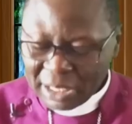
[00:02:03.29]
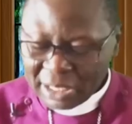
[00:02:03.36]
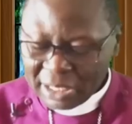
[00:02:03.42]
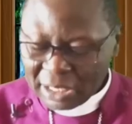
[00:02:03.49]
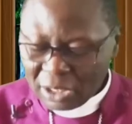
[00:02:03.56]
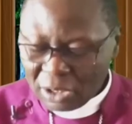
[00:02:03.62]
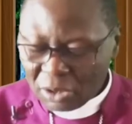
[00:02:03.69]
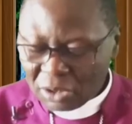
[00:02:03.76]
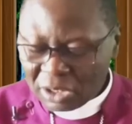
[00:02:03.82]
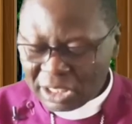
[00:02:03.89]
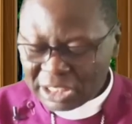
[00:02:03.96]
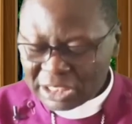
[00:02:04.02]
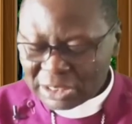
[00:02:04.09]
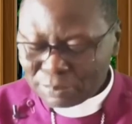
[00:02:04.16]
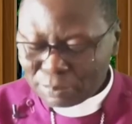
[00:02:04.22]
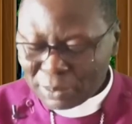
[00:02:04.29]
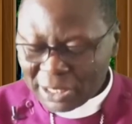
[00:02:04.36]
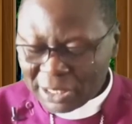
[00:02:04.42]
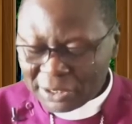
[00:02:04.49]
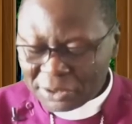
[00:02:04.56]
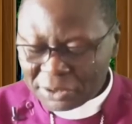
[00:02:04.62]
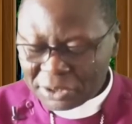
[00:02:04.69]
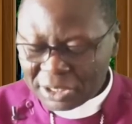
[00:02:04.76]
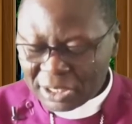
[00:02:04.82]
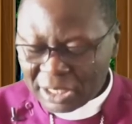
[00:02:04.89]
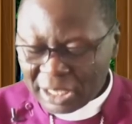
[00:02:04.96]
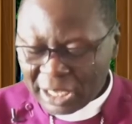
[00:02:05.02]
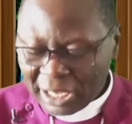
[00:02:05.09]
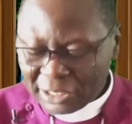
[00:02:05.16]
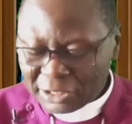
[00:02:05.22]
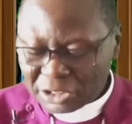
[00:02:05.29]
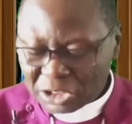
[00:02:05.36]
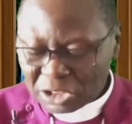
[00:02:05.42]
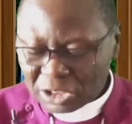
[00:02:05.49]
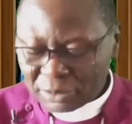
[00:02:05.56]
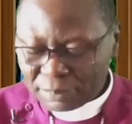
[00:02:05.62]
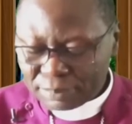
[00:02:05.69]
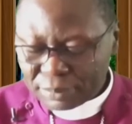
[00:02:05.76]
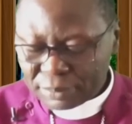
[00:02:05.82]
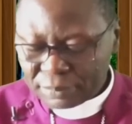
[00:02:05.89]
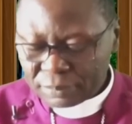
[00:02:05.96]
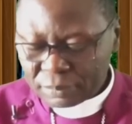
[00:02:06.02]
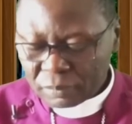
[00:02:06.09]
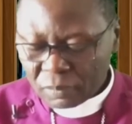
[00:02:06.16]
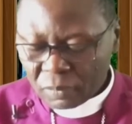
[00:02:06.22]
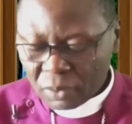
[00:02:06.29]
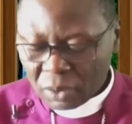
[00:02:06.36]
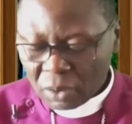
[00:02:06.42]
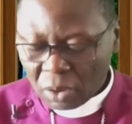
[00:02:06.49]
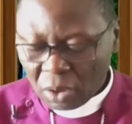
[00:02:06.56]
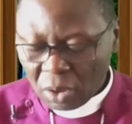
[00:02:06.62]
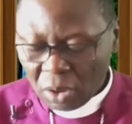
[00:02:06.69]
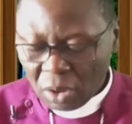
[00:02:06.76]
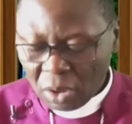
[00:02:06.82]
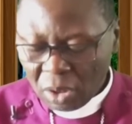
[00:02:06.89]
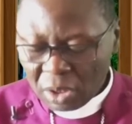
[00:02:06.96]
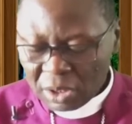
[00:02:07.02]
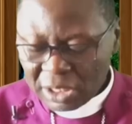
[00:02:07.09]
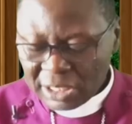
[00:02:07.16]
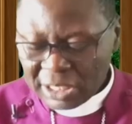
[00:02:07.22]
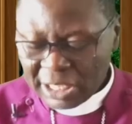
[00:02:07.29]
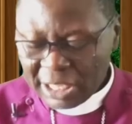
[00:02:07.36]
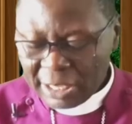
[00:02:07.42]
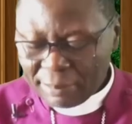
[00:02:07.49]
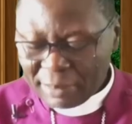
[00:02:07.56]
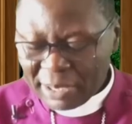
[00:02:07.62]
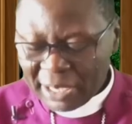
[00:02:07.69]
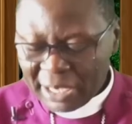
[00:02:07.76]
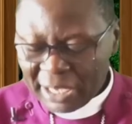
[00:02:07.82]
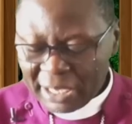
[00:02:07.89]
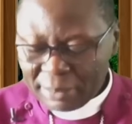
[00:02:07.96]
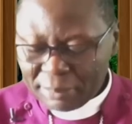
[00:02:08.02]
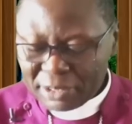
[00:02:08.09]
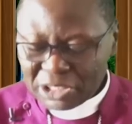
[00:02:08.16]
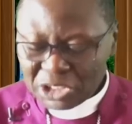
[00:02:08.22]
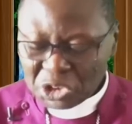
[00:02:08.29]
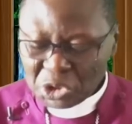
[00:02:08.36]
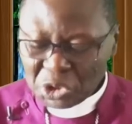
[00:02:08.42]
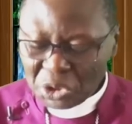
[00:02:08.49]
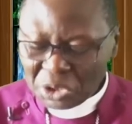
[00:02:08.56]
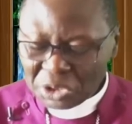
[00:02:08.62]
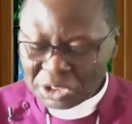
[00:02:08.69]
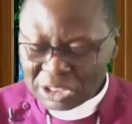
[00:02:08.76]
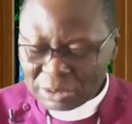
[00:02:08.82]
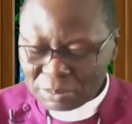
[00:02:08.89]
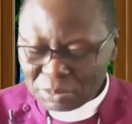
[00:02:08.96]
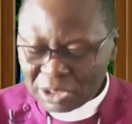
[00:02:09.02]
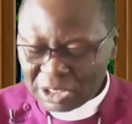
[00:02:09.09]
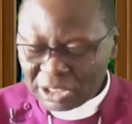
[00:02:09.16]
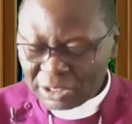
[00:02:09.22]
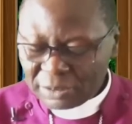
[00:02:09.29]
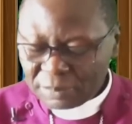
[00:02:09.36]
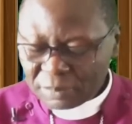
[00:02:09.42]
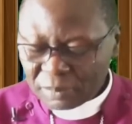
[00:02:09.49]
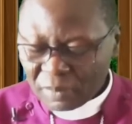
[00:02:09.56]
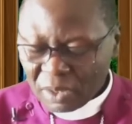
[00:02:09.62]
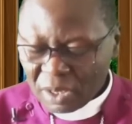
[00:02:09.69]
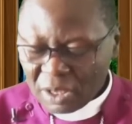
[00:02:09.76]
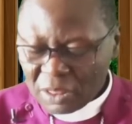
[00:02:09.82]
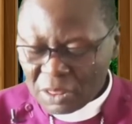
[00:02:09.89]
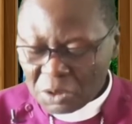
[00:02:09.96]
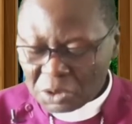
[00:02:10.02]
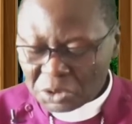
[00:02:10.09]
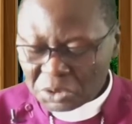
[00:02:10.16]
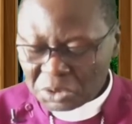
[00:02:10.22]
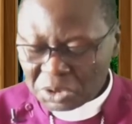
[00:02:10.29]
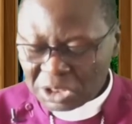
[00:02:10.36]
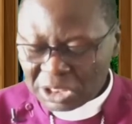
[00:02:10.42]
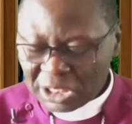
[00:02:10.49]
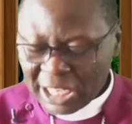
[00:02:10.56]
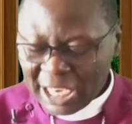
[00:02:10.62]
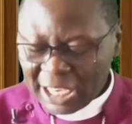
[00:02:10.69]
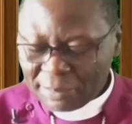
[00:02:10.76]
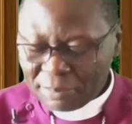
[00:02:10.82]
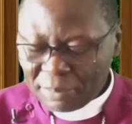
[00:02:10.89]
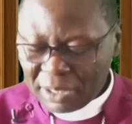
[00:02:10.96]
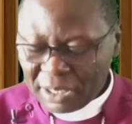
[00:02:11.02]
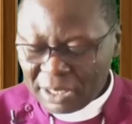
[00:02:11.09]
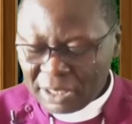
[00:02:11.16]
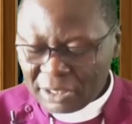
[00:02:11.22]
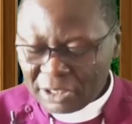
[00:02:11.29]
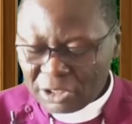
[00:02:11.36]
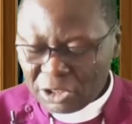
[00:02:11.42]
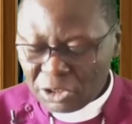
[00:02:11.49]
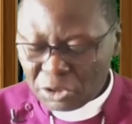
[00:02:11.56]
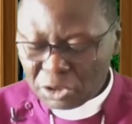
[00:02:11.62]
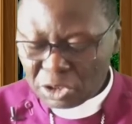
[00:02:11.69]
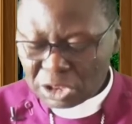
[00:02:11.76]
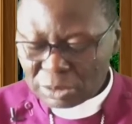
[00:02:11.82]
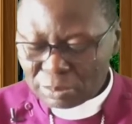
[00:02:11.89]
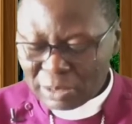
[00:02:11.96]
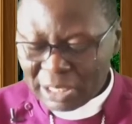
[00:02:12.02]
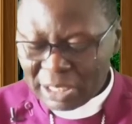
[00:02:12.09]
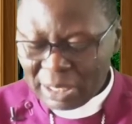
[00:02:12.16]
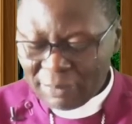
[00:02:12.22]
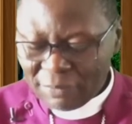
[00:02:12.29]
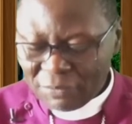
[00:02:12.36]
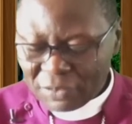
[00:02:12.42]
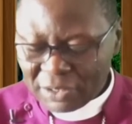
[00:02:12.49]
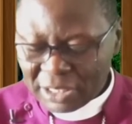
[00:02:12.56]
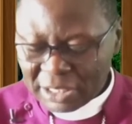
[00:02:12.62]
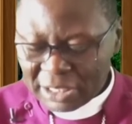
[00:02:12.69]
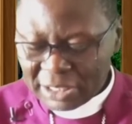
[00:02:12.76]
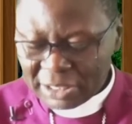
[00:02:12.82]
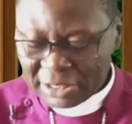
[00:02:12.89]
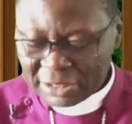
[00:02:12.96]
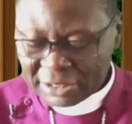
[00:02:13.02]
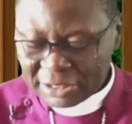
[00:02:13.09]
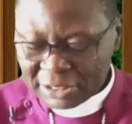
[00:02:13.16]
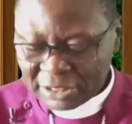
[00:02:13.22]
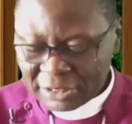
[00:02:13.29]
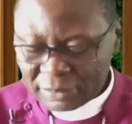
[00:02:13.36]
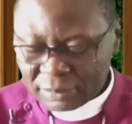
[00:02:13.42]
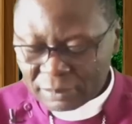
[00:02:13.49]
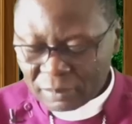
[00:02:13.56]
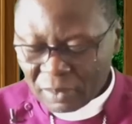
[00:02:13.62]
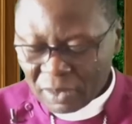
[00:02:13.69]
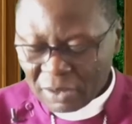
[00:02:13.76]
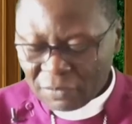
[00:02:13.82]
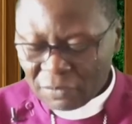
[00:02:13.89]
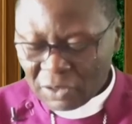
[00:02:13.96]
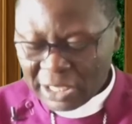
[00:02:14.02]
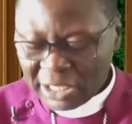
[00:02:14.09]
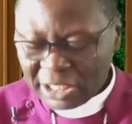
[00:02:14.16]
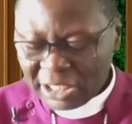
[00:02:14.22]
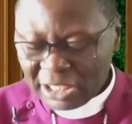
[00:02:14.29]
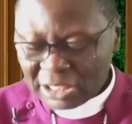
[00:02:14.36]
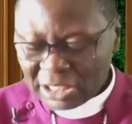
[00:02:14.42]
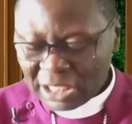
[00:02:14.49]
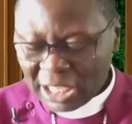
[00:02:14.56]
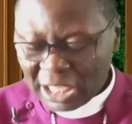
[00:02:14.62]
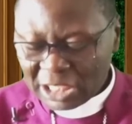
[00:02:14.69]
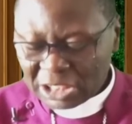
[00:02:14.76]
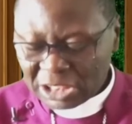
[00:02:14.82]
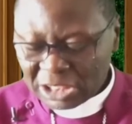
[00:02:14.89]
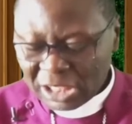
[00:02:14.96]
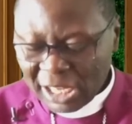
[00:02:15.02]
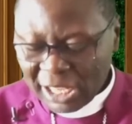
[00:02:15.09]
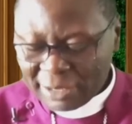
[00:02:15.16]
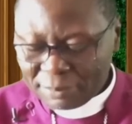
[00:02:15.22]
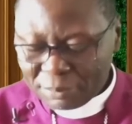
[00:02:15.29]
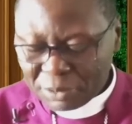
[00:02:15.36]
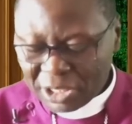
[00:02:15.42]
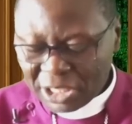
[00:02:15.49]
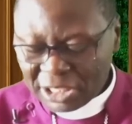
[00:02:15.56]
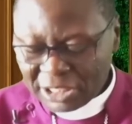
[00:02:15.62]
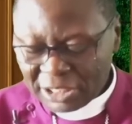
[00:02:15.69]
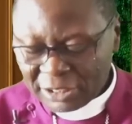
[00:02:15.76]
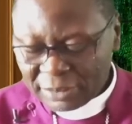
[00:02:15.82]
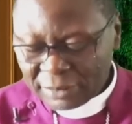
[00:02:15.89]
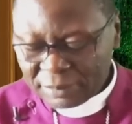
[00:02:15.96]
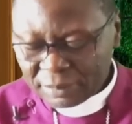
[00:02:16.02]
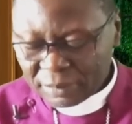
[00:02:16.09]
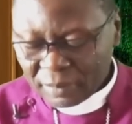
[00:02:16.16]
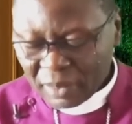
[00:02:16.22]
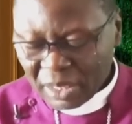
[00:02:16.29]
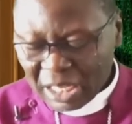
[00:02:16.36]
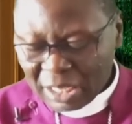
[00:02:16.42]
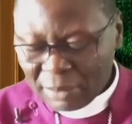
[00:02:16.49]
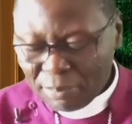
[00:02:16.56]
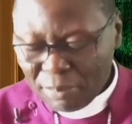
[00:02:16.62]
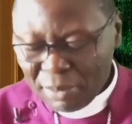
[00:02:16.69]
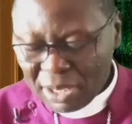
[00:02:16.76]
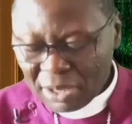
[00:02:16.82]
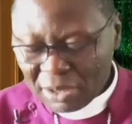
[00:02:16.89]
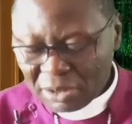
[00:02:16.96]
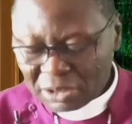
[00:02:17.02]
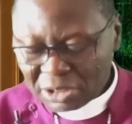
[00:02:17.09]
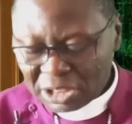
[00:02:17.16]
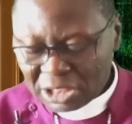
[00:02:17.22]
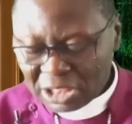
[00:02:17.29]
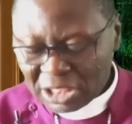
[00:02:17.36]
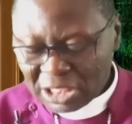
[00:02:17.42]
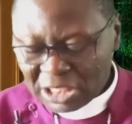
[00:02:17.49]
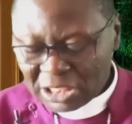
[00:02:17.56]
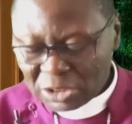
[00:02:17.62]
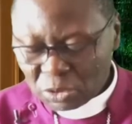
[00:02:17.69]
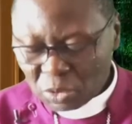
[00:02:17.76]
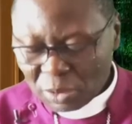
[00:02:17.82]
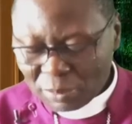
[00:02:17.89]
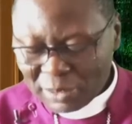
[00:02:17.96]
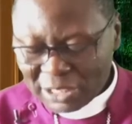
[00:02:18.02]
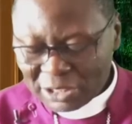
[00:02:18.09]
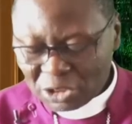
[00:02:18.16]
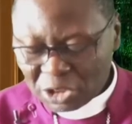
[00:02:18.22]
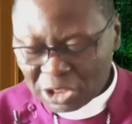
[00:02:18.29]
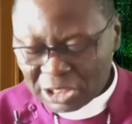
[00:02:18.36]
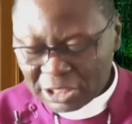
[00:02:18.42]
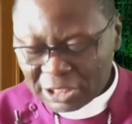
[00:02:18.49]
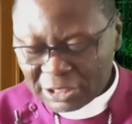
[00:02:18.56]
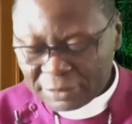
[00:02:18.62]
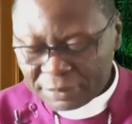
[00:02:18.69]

like a lonely sparrow in the housetop. All the day my enemies taunt me. Those who deride me use my name for a curse, for I eat ashes like bread and mingle tears with my drink.